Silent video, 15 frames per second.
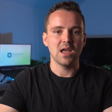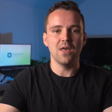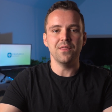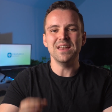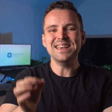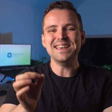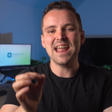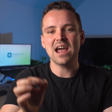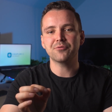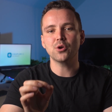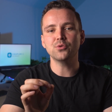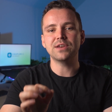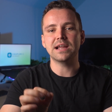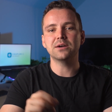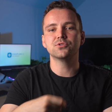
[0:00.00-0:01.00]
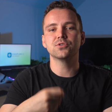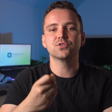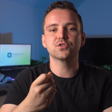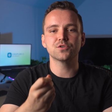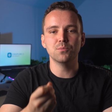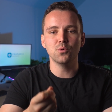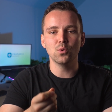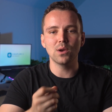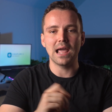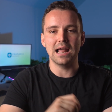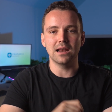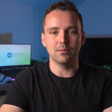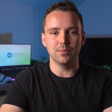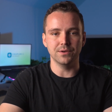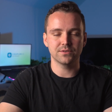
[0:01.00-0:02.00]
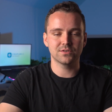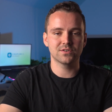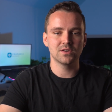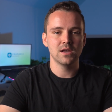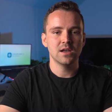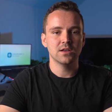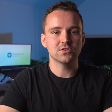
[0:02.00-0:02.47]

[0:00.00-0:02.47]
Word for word: and then narrow down to smaller elements,